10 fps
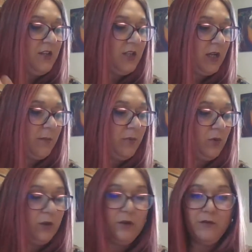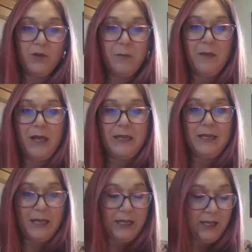Jenna Buller from
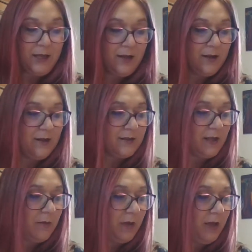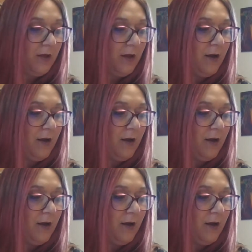Nikki is coming.